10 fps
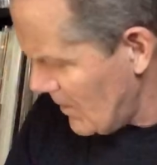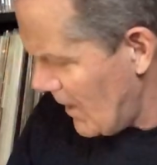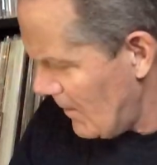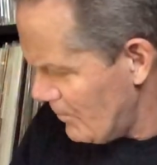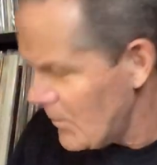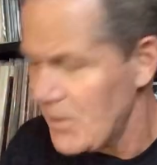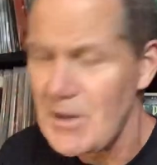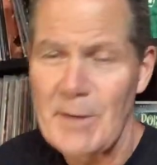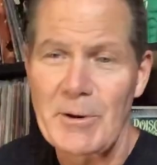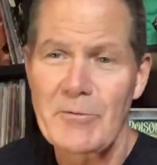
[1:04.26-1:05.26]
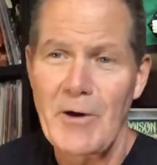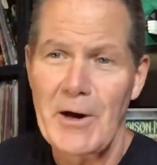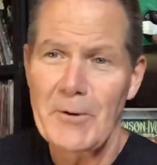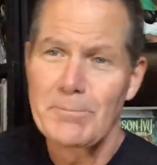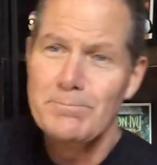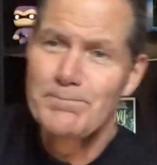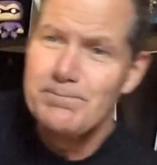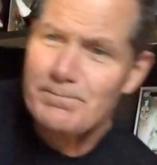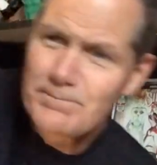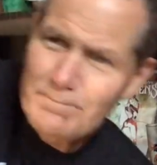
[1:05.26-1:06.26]
Yeah, Atomic Fire.
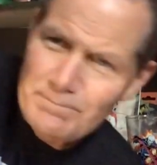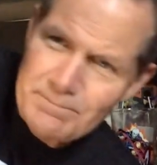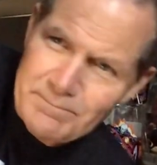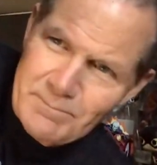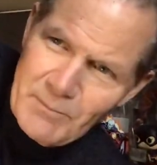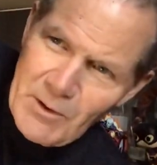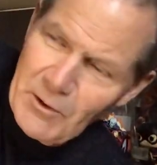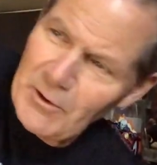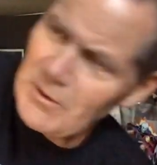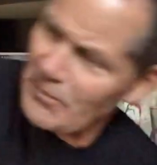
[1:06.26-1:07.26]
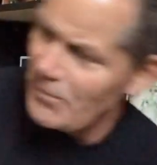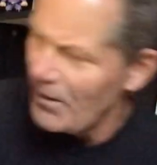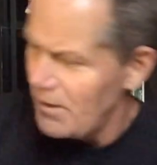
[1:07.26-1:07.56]
There it is.